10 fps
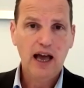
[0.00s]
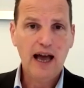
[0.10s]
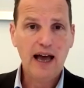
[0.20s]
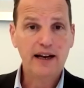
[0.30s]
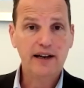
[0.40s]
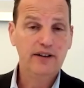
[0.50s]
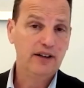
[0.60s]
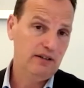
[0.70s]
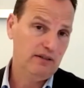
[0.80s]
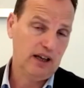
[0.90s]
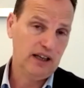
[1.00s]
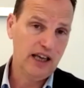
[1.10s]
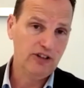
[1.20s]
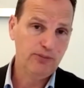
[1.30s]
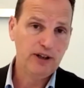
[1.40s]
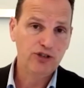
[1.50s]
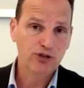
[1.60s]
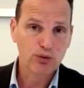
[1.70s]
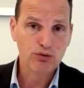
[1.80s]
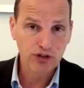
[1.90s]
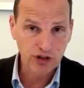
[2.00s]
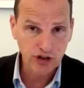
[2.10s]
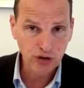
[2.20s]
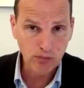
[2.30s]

and I guess patients with residual,